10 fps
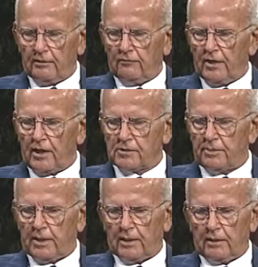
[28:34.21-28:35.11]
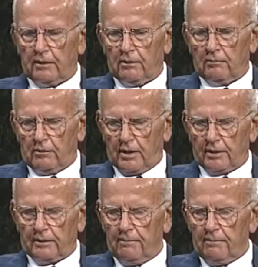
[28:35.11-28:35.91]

and fast rack.